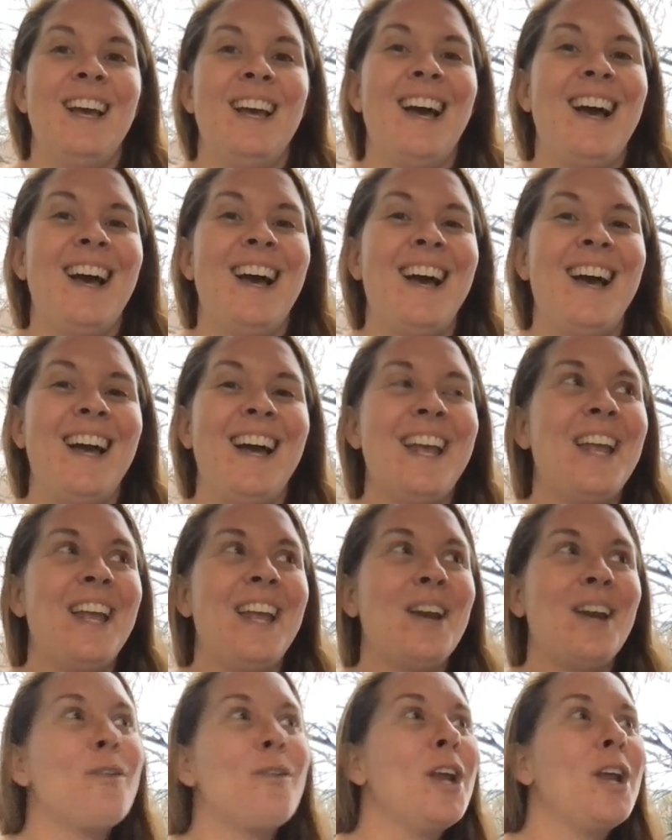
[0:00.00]

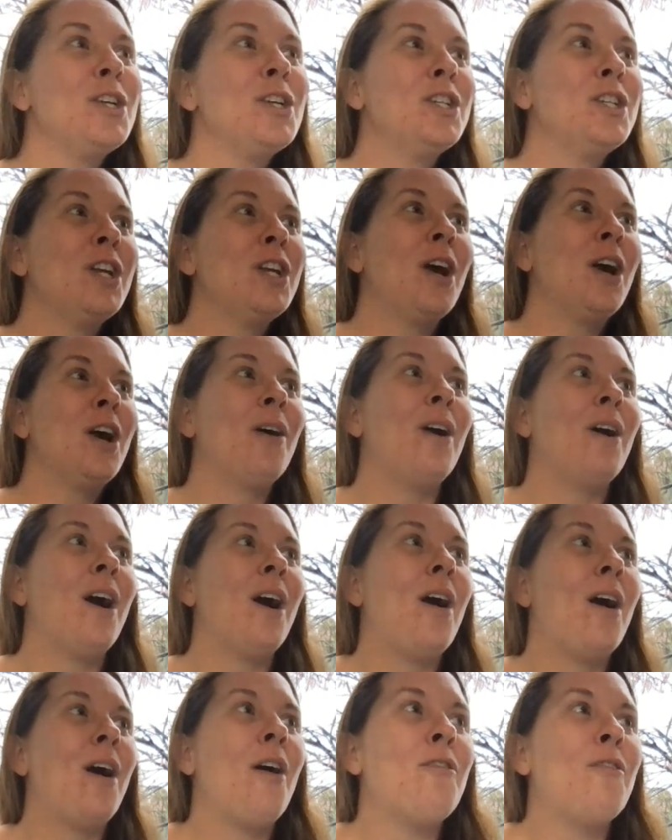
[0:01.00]
in a ratio
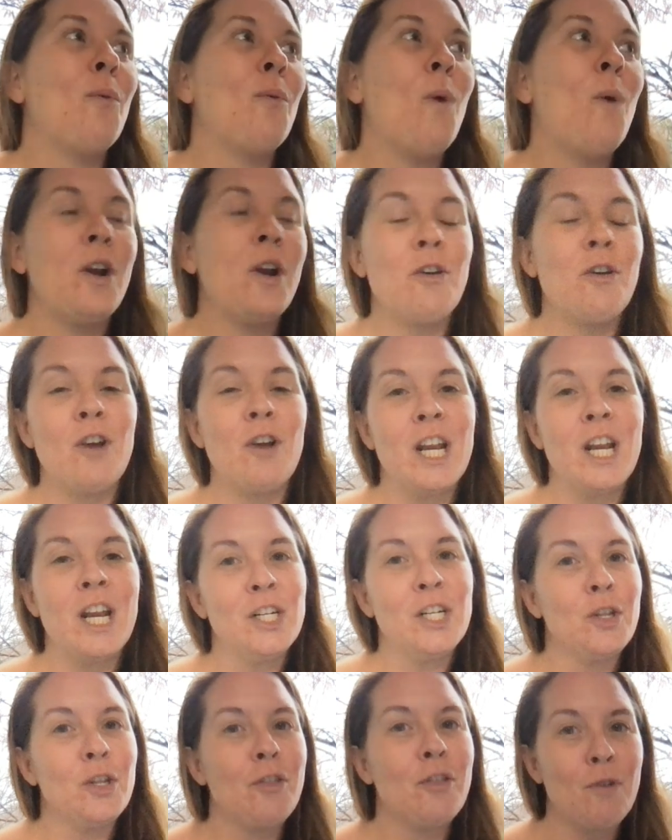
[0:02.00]
of 1
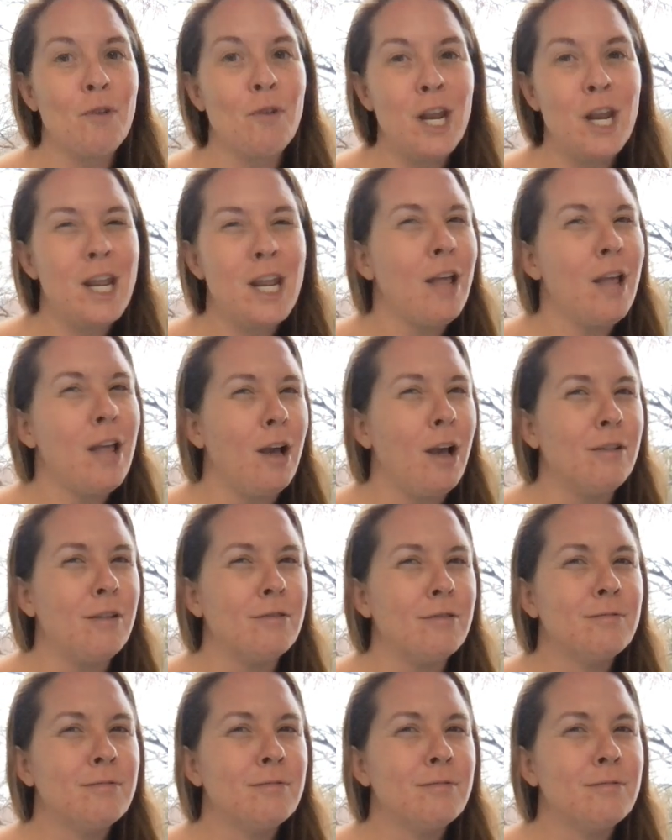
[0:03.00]
green to 3 yellow.